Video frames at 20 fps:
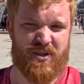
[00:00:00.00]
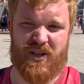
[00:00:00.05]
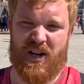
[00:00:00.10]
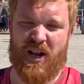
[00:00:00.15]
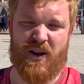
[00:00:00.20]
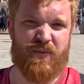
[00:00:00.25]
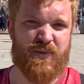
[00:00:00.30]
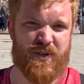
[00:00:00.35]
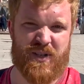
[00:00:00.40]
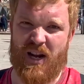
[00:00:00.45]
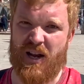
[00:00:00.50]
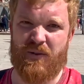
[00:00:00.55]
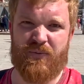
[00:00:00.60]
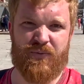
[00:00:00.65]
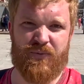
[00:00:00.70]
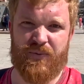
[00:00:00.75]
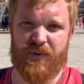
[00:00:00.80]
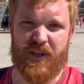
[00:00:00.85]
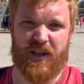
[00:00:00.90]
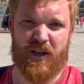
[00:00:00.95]

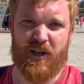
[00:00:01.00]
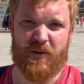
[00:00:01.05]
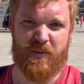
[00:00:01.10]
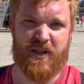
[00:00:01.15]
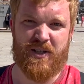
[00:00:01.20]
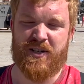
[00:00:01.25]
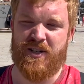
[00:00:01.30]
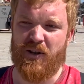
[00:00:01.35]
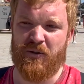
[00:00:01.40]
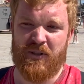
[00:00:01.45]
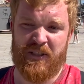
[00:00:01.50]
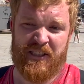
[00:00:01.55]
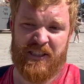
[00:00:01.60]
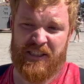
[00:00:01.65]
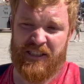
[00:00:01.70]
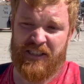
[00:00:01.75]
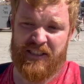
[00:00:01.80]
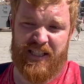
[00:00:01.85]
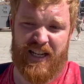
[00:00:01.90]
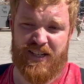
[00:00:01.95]
You know what I mean. So
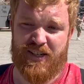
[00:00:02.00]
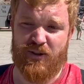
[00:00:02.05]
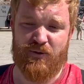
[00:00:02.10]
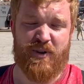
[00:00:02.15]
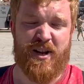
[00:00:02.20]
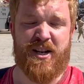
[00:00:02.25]
that's the